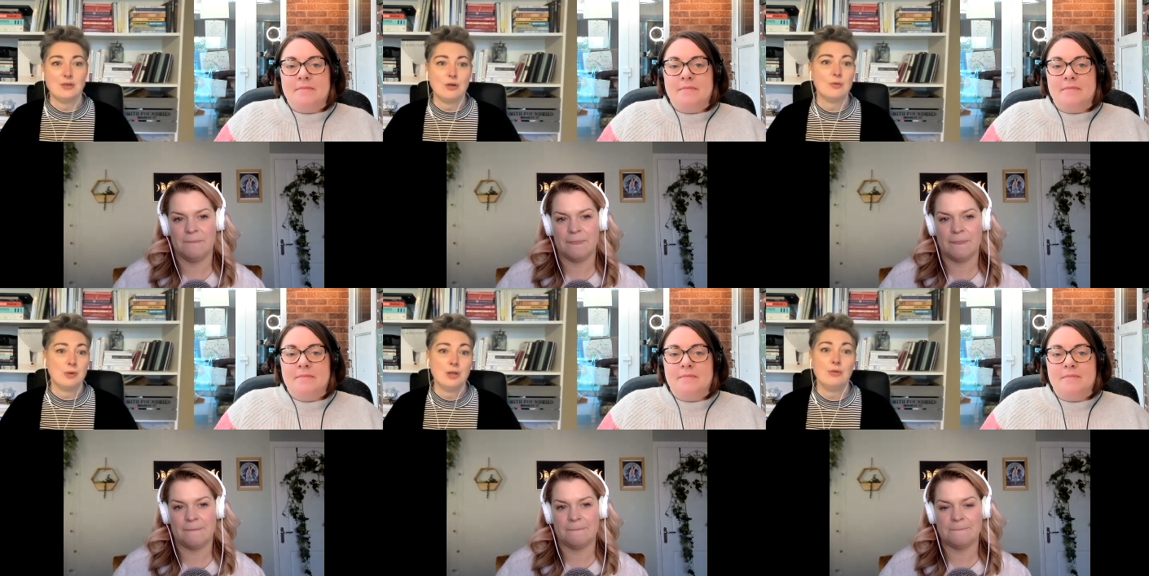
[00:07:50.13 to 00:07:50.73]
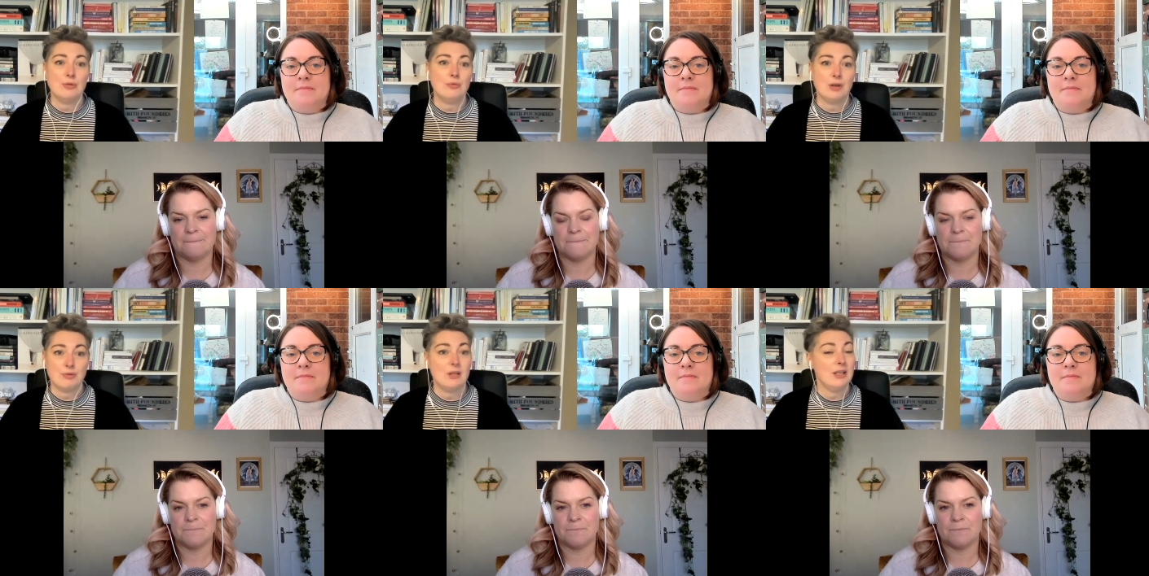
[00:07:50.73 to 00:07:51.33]
Speaker 1: or were you a
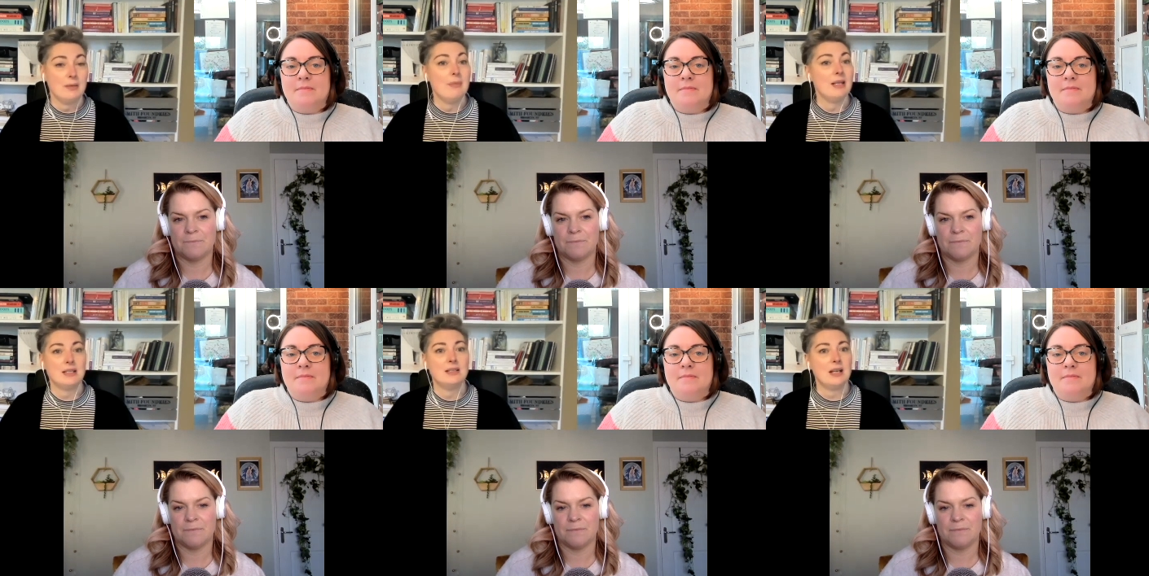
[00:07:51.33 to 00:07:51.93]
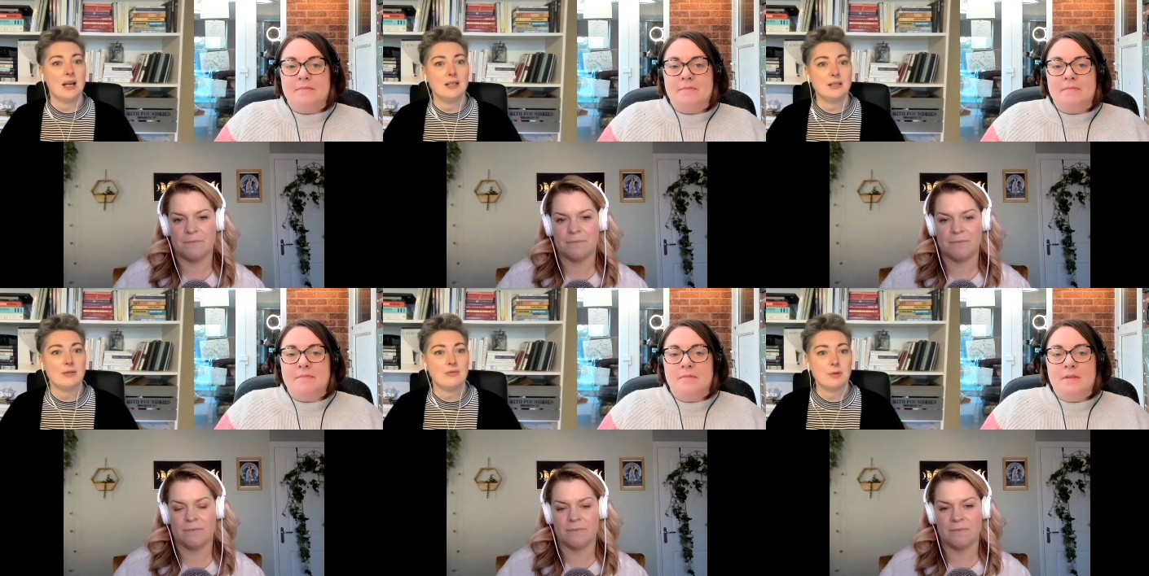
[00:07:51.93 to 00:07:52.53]
really committed
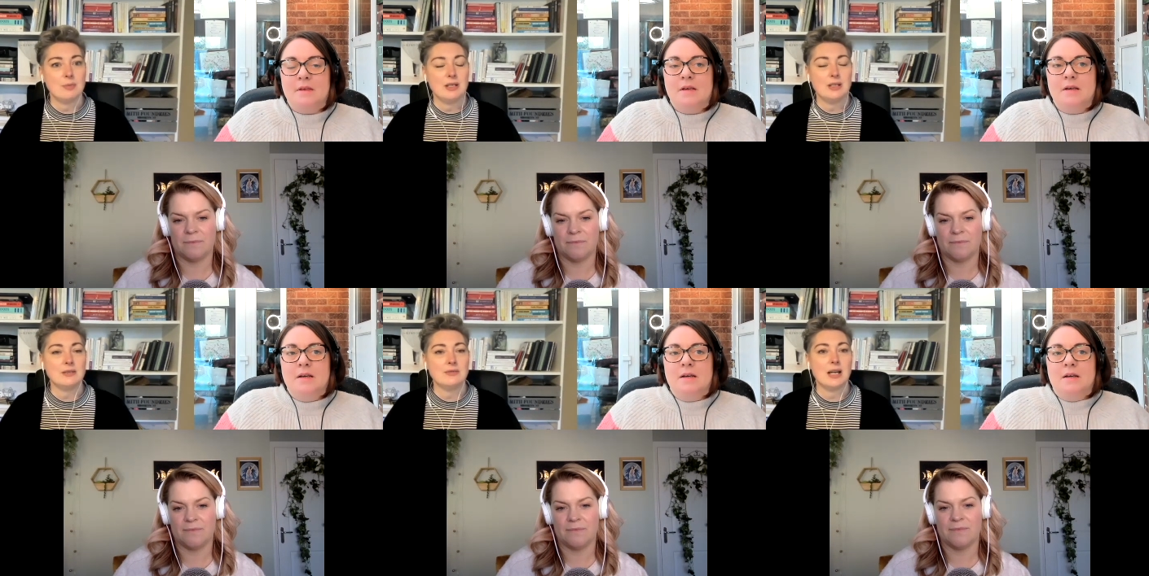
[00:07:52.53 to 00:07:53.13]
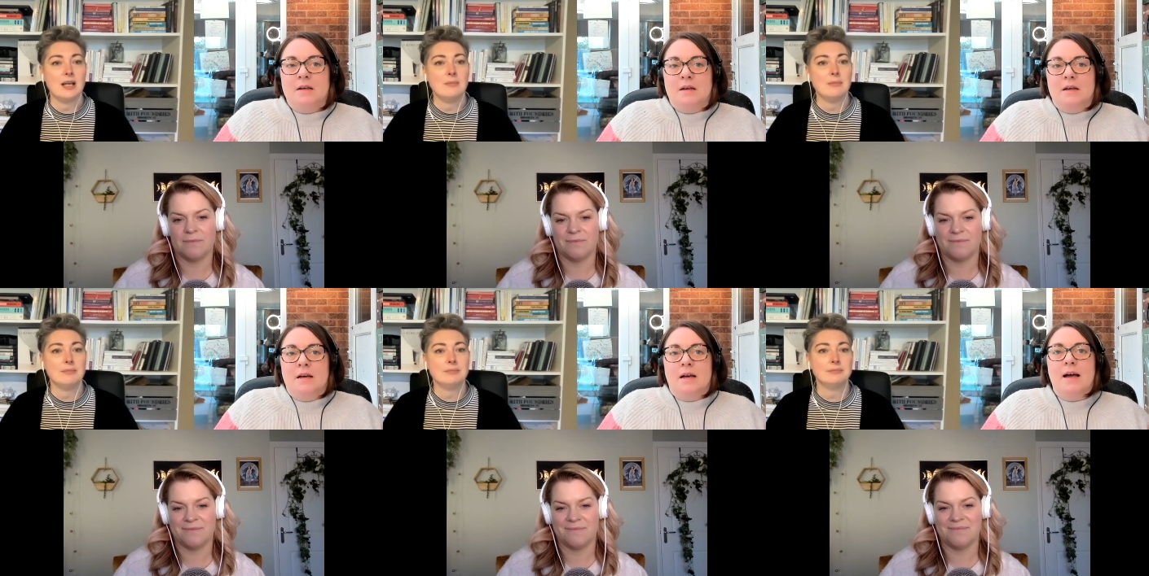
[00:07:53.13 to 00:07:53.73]
dieter for a period of time?
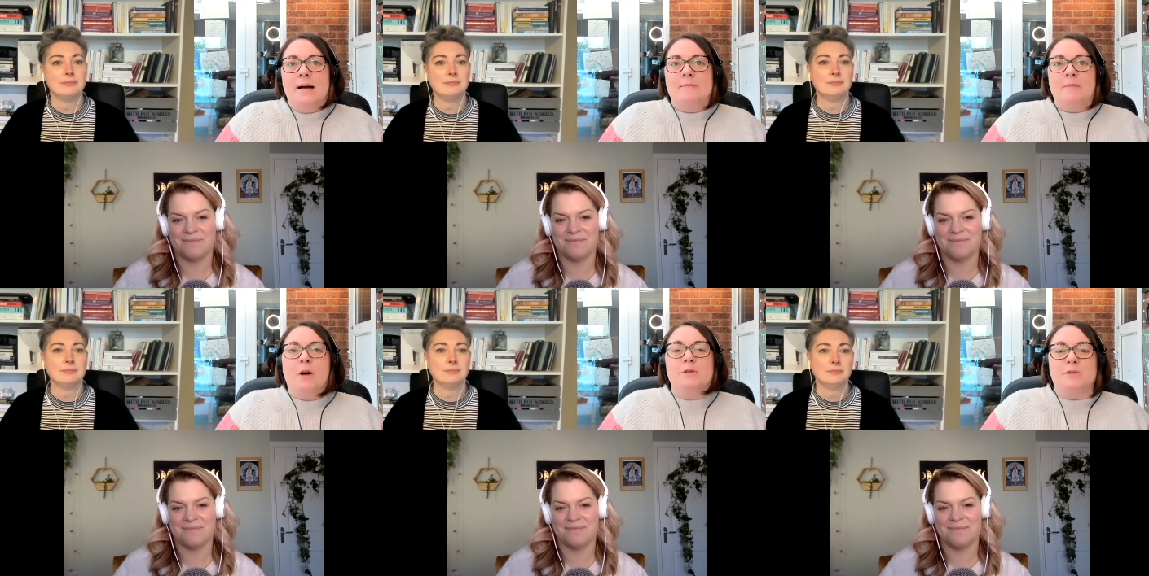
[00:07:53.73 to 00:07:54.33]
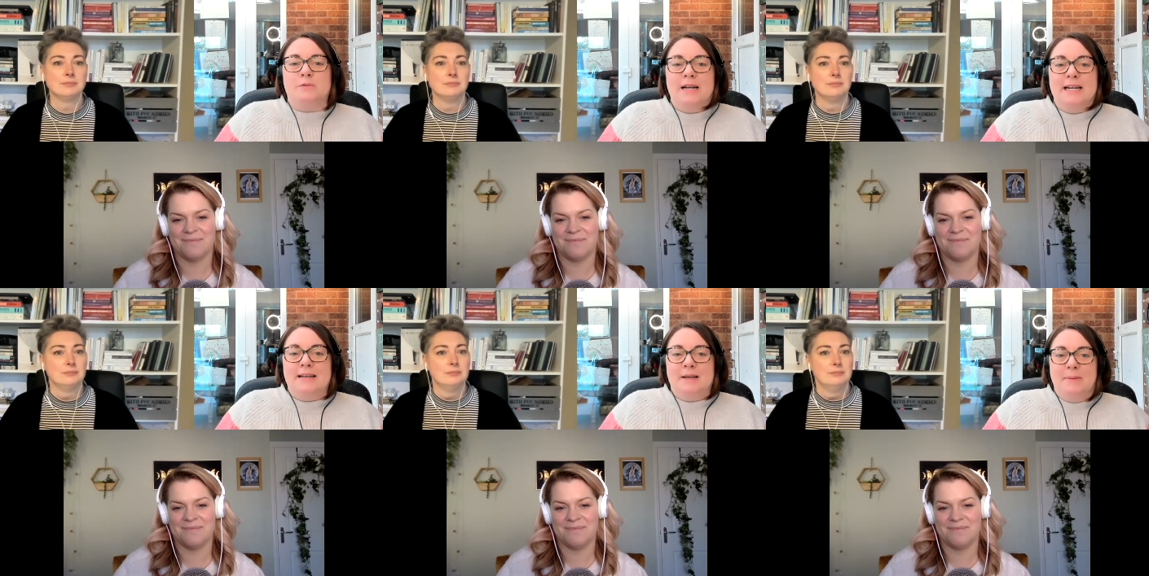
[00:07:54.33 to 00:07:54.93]
Speaker 2: Um, I was a really
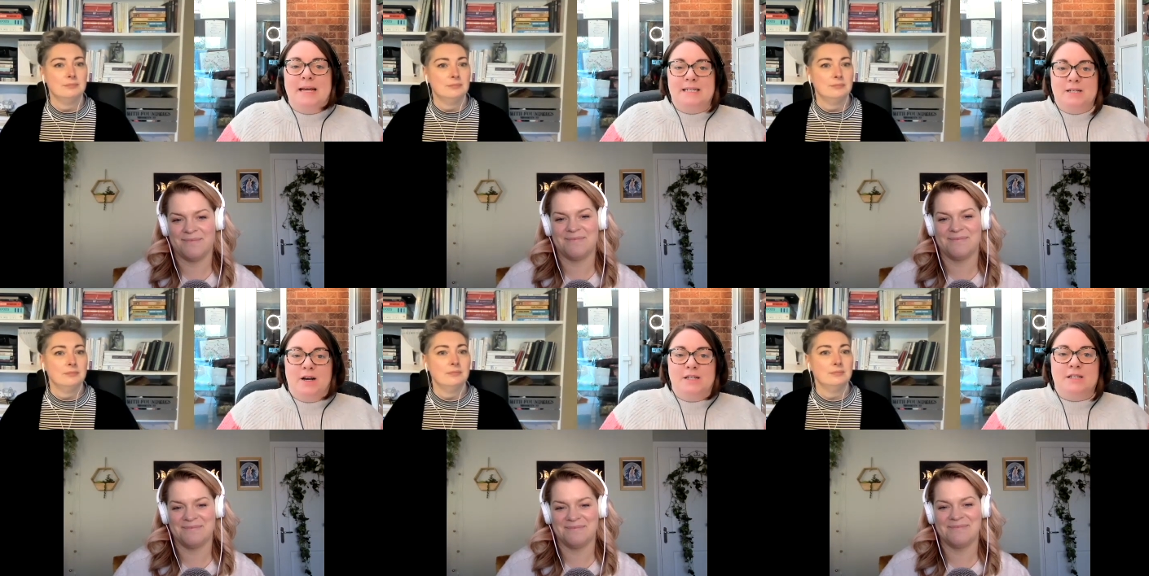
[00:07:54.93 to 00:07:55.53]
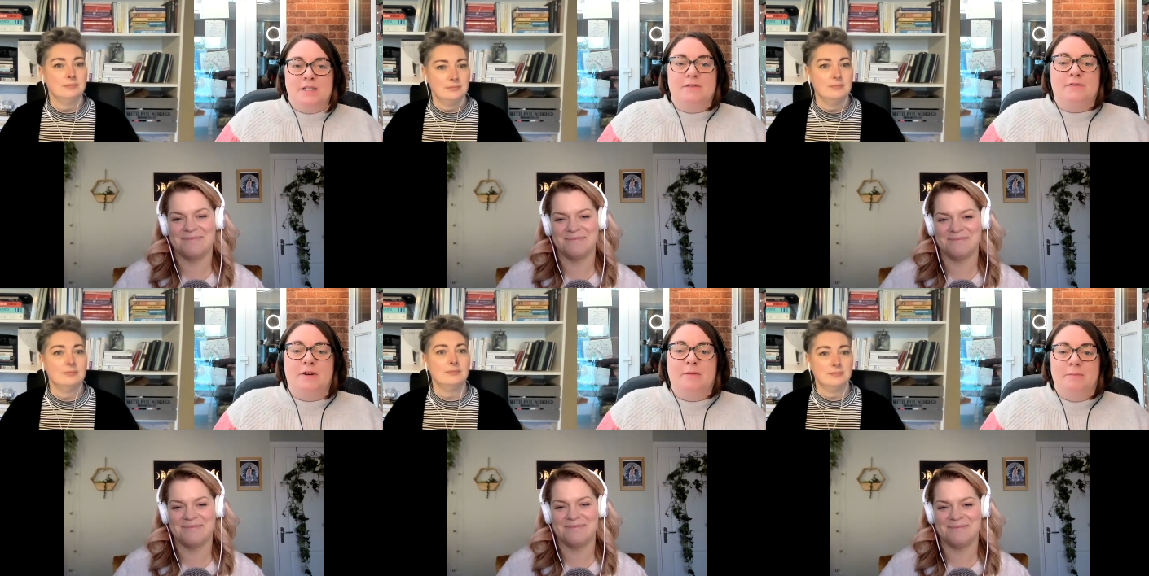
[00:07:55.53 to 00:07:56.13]
committed dieter
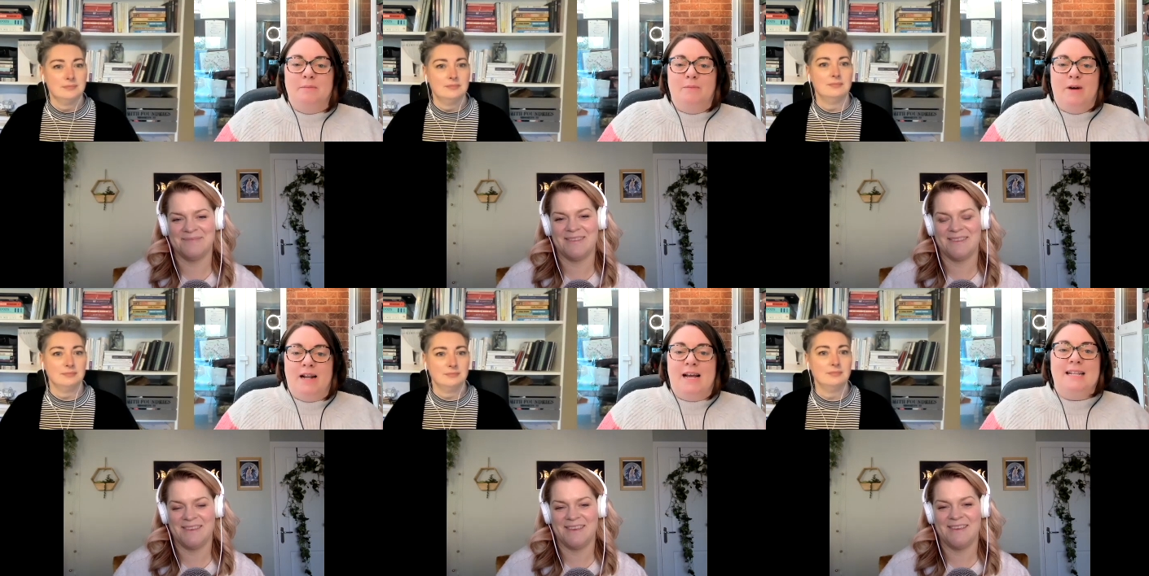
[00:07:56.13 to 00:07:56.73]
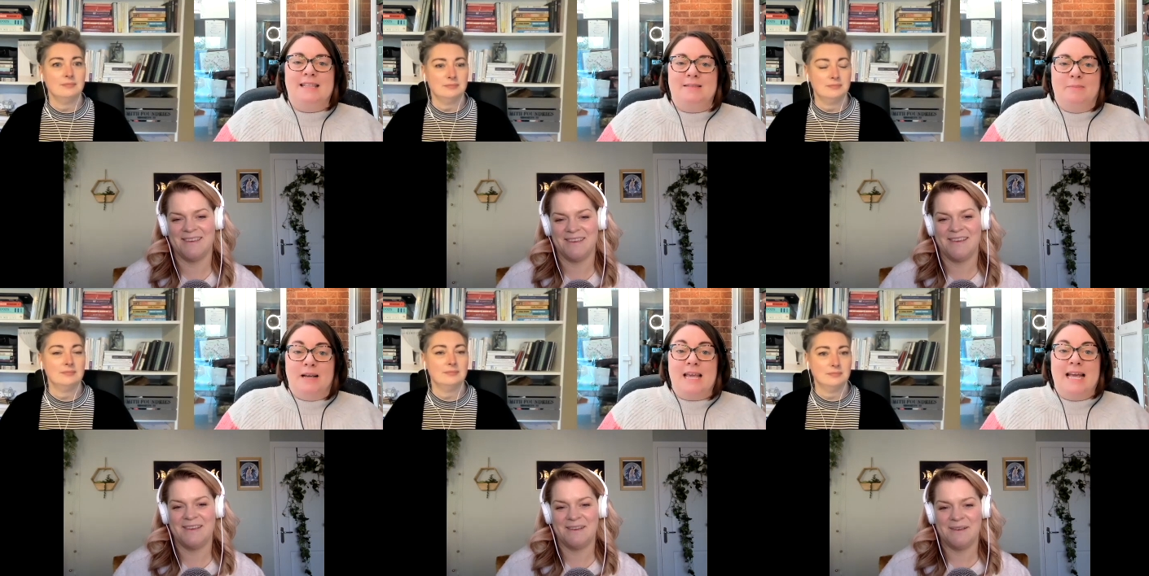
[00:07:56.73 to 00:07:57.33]
from when I had
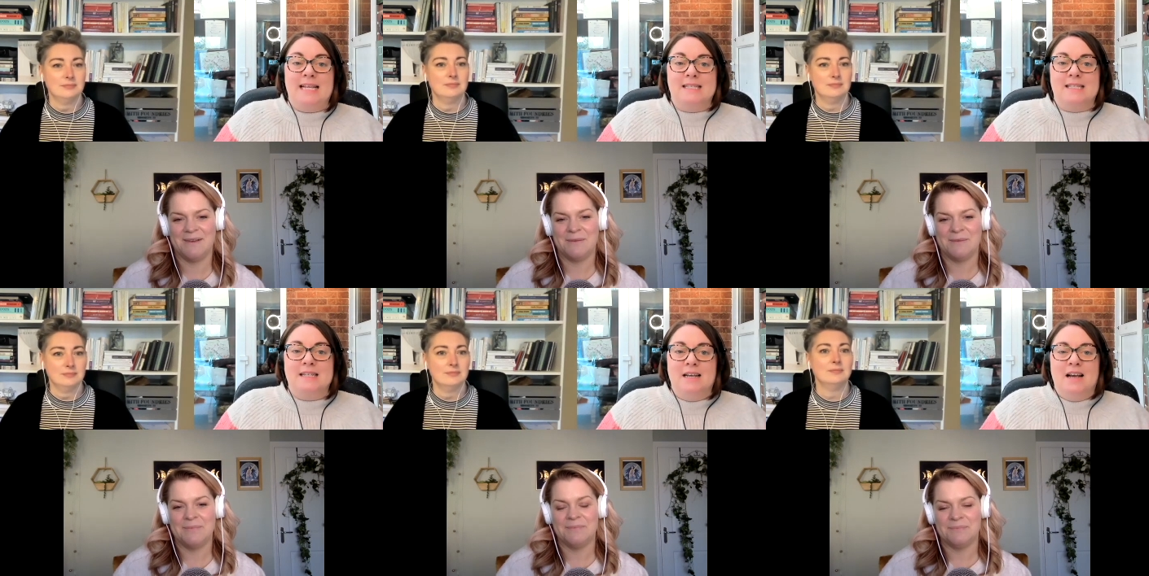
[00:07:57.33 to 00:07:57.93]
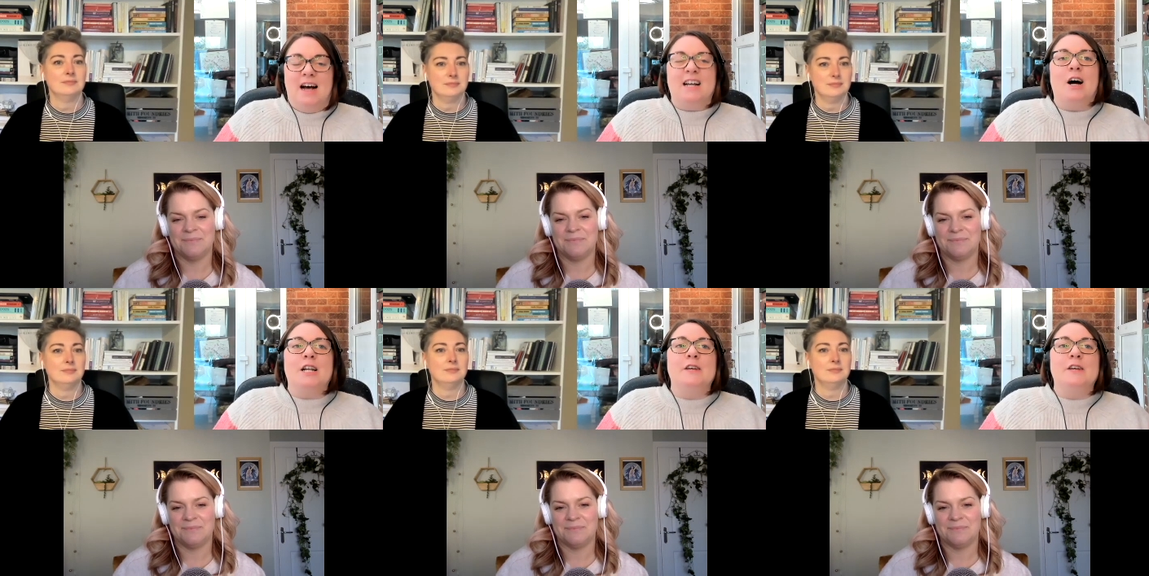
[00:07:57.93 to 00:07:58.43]
my kids. I kind mm.